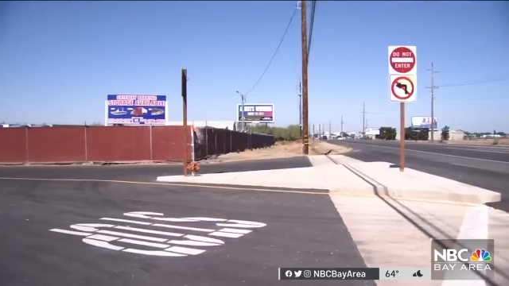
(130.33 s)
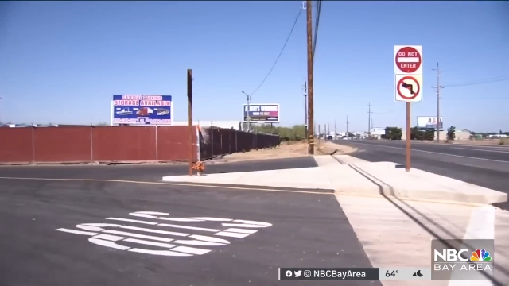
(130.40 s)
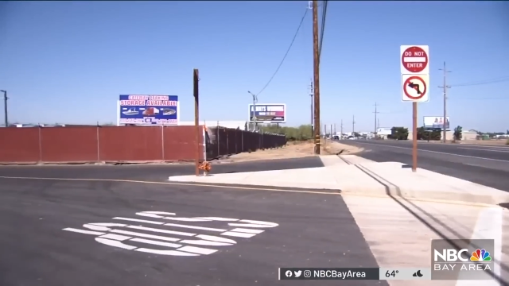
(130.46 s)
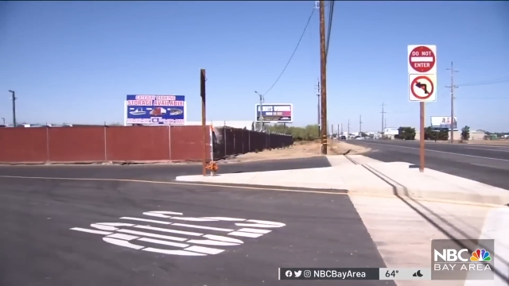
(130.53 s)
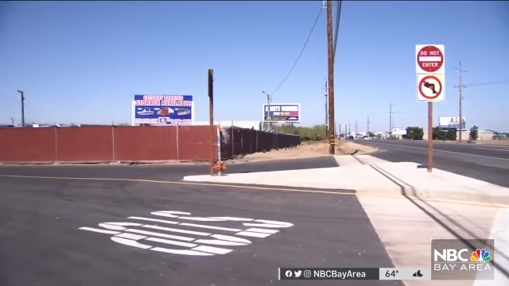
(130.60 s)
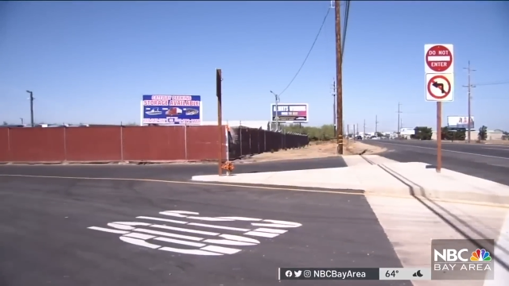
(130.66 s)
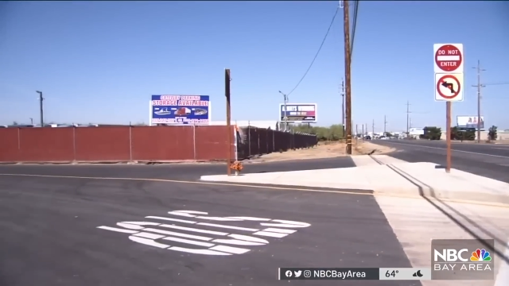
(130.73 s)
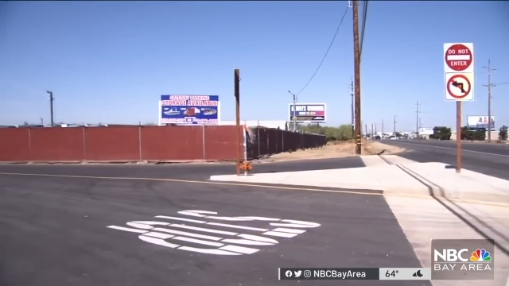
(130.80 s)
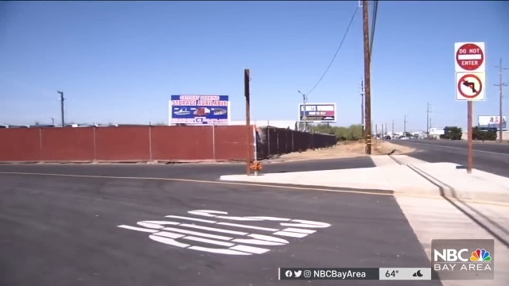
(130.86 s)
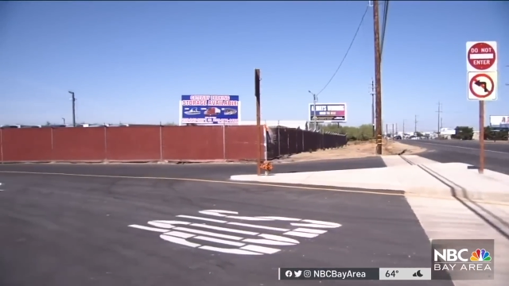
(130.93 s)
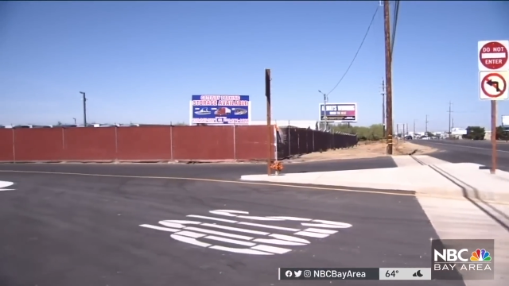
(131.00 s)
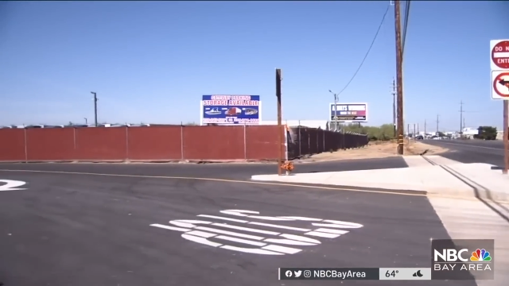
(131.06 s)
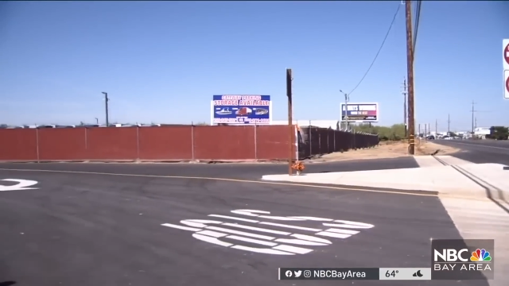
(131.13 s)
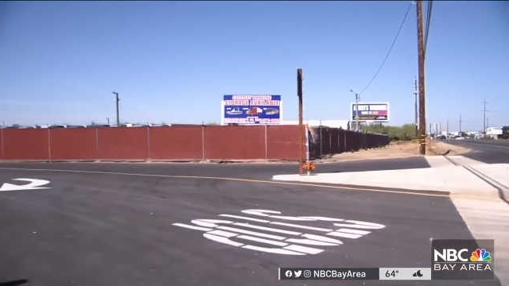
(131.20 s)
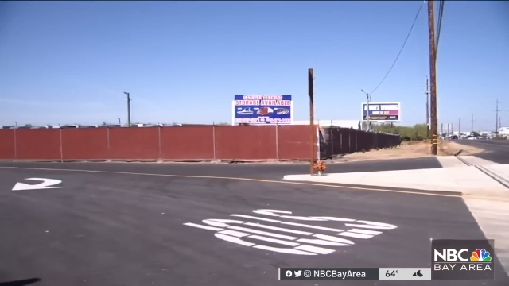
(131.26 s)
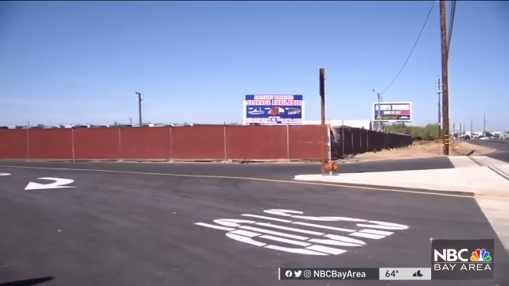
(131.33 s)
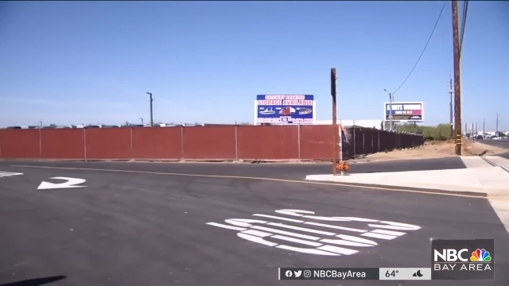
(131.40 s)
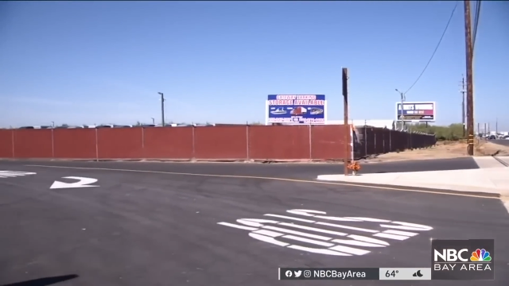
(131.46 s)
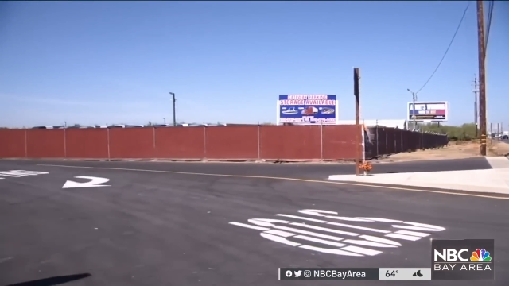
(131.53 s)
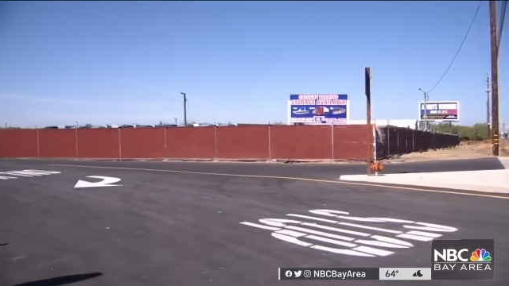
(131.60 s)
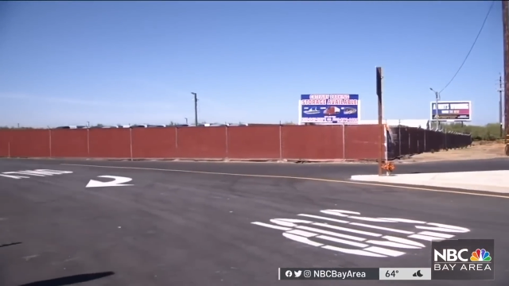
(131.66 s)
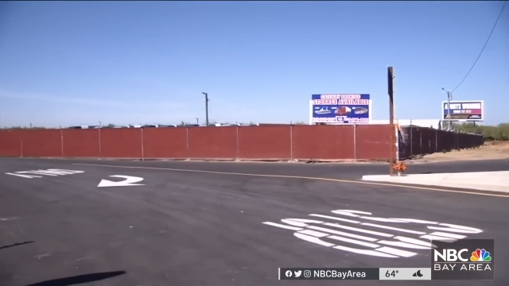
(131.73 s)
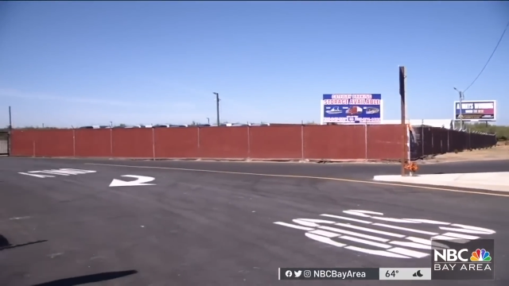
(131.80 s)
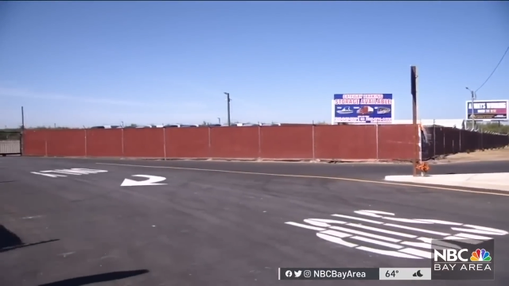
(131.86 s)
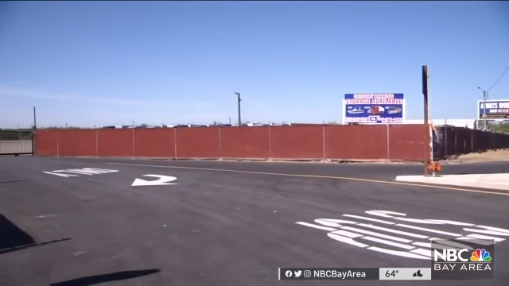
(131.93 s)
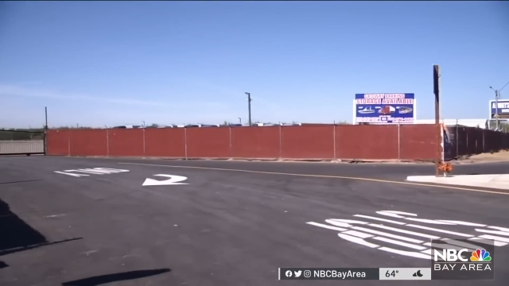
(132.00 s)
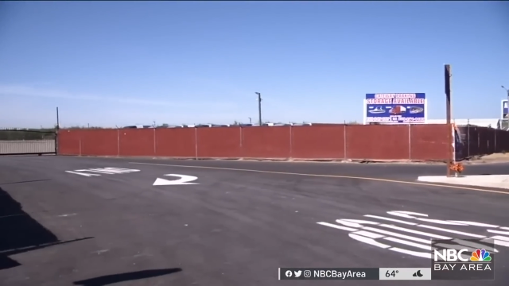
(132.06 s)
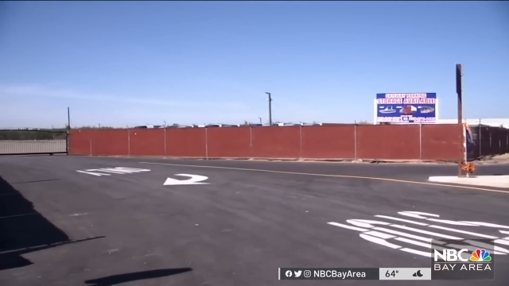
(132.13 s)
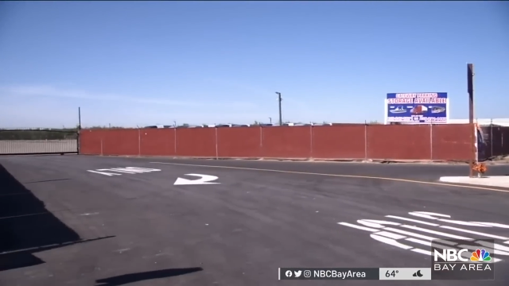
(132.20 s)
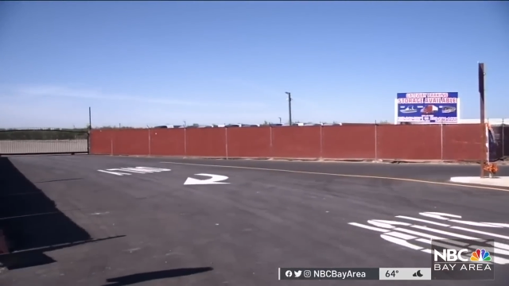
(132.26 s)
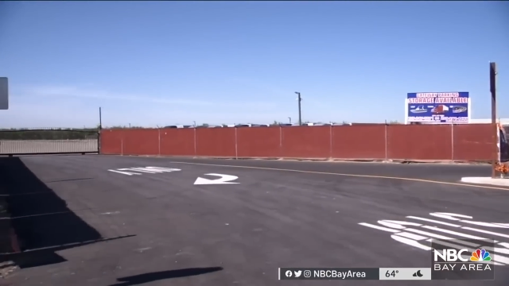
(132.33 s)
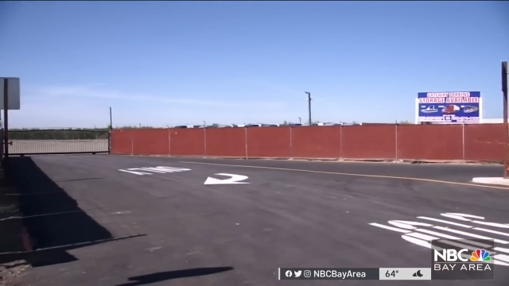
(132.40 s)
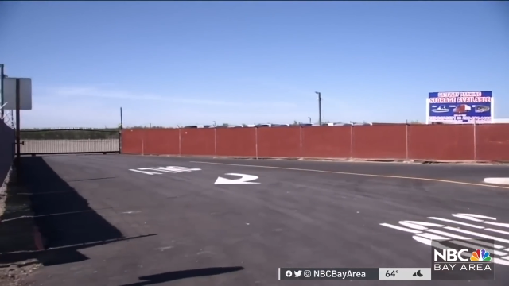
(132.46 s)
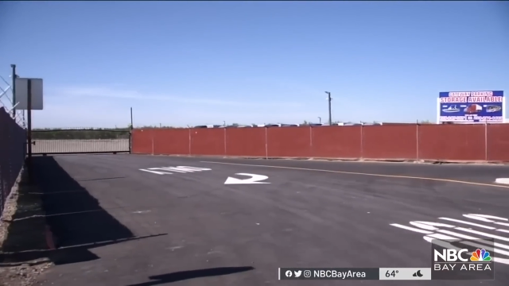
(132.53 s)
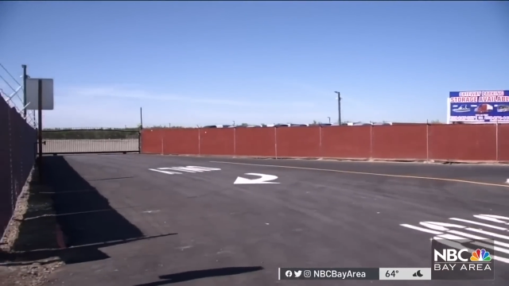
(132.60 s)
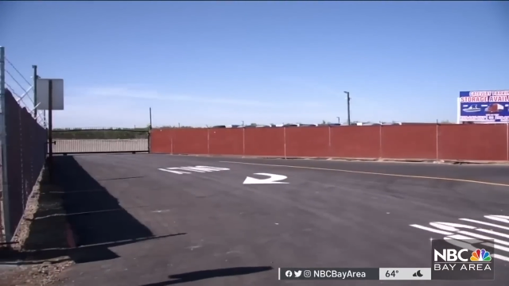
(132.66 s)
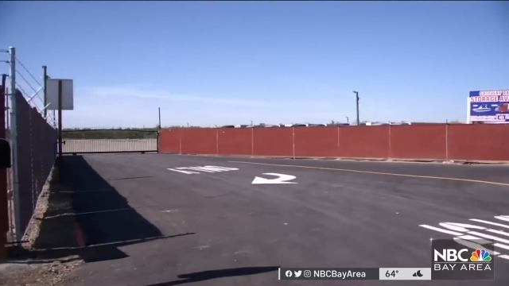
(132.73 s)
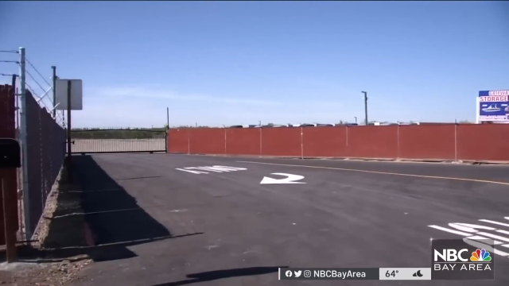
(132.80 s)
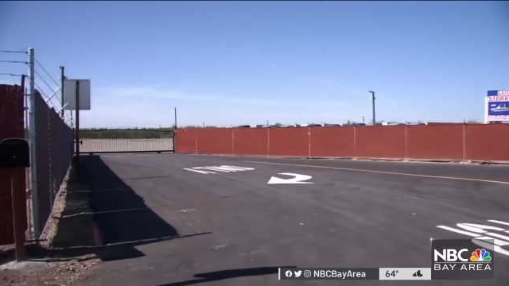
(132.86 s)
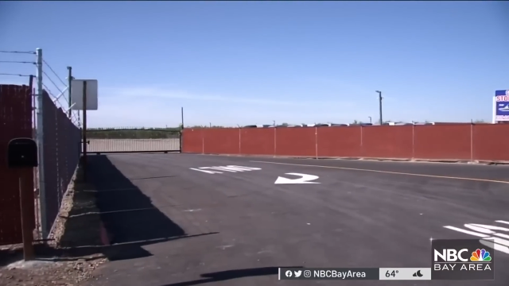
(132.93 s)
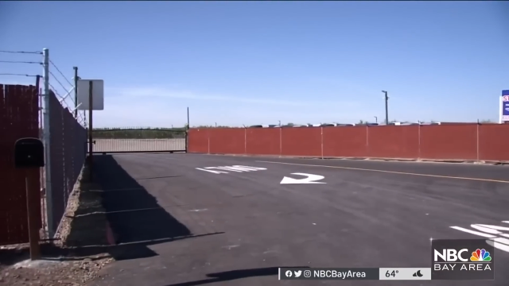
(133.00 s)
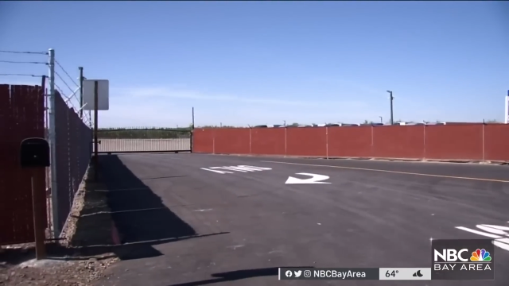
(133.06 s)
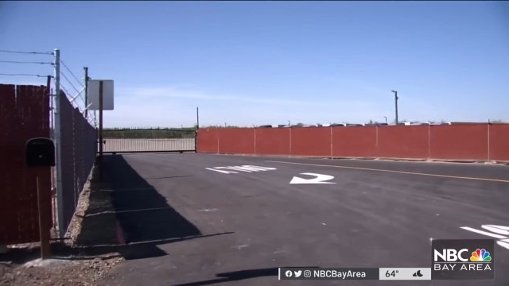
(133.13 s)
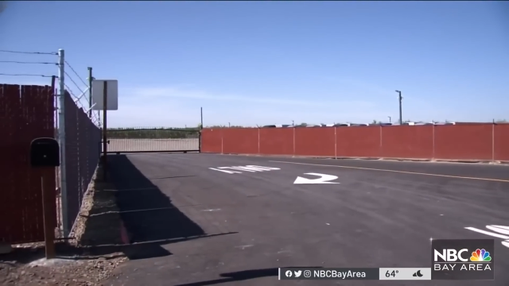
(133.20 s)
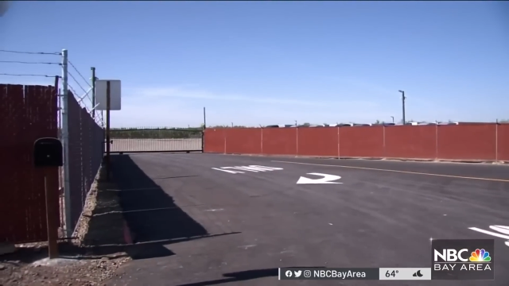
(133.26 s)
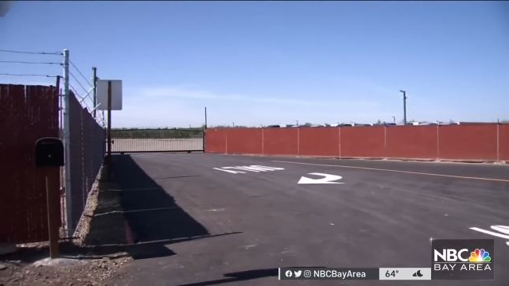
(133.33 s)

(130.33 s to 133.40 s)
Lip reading: (no speaker visible)